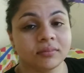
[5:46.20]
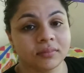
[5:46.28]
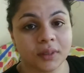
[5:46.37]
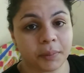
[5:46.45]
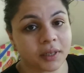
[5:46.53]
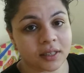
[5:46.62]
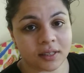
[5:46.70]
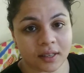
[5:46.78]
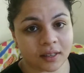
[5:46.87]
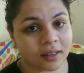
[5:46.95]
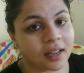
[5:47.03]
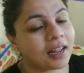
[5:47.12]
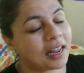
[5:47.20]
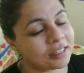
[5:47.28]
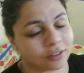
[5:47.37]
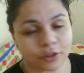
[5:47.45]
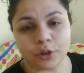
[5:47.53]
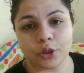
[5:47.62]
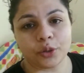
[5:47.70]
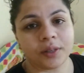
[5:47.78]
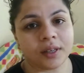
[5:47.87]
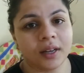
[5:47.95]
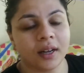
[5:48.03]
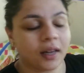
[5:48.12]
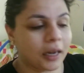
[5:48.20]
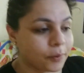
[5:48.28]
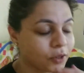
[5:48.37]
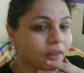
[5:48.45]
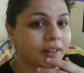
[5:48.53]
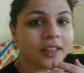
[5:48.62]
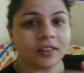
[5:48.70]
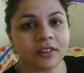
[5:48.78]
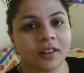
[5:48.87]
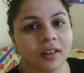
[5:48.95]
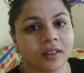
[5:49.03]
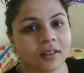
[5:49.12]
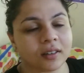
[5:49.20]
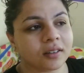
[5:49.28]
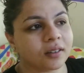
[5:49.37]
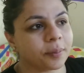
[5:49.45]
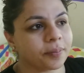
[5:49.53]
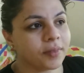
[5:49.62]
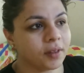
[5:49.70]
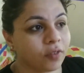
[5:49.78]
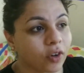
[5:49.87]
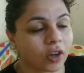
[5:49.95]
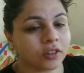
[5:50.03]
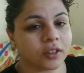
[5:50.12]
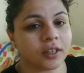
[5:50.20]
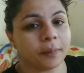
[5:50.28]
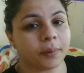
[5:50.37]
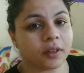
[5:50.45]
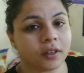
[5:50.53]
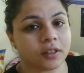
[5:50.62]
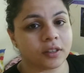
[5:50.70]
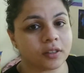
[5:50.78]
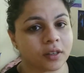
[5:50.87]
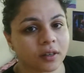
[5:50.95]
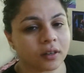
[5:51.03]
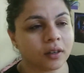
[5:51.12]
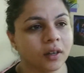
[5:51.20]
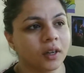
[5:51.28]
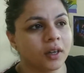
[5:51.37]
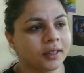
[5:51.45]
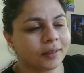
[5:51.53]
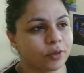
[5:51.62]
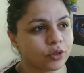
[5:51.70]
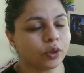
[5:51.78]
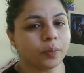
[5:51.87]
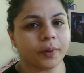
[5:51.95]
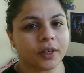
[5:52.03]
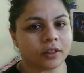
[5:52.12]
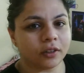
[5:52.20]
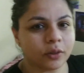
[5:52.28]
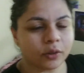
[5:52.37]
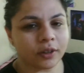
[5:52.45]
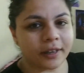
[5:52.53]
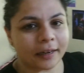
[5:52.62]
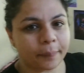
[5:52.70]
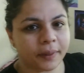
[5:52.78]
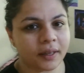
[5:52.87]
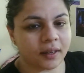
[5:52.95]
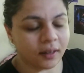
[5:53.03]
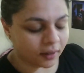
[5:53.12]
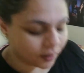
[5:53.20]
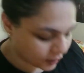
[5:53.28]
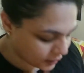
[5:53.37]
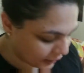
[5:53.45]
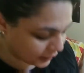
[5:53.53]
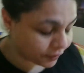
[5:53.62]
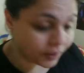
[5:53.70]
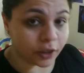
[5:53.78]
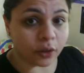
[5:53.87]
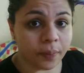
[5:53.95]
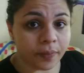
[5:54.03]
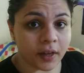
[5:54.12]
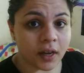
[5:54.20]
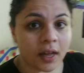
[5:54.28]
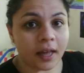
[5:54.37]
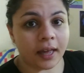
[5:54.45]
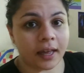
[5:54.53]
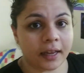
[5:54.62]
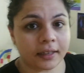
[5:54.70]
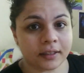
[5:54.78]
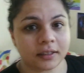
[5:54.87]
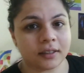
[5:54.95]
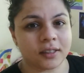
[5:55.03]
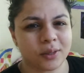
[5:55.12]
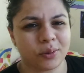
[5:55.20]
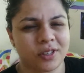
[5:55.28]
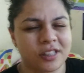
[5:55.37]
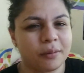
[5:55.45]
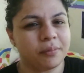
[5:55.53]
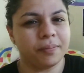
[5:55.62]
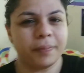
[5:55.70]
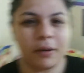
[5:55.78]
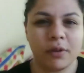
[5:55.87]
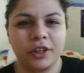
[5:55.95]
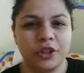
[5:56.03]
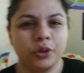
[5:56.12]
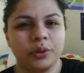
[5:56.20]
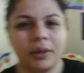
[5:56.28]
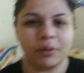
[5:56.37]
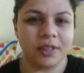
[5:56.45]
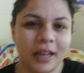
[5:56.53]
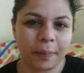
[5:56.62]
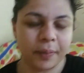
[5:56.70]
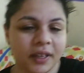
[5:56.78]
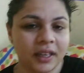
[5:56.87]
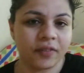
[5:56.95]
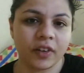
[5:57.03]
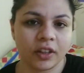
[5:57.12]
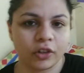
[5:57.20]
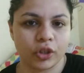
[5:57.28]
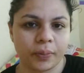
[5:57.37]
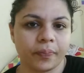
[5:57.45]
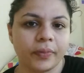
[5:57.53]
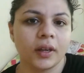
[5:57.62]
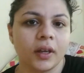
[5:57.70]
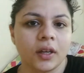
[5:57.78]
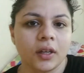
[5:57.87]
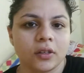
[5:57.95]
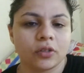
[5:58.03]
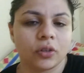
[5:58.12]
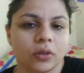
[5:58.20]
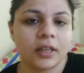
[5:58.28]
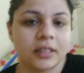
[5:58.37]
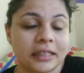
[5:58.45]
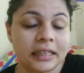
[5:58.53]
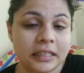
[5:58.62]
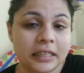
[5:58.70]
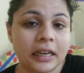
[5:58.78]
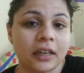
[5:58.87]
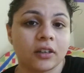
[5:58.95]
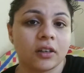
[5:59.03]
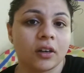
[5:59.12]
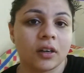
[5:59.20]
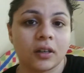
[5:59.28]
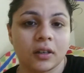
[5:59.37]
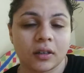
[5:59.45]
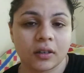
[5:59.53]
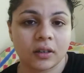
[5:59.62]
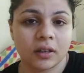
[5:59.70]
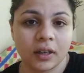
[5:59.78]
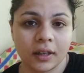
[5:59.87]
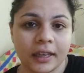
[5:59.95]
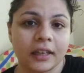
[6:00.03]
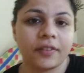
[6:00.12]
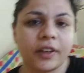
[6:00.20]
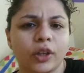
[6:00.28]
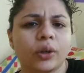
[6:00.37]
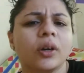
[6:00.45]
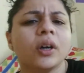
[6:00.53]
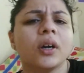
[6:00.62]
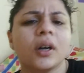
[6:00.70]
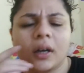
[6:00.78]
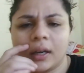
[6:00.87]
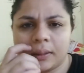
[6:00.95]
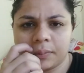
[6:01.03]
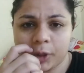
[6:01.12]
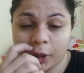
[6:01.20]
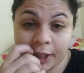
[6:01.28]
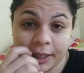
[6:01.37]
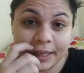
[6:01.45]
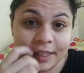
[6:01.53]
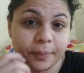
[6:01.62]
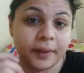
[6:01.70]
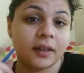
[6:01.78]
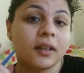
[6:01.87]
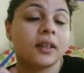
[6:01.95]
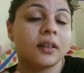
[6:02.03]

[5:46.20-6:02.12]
amazing as usual. I'm sorry I could not um, vlog today because uh, there was no person who could help me uh, take the video and uh, there was some power issue that was happening even in the gym. So that's the reason I could not uh, get a video I'm um, sorry guys, but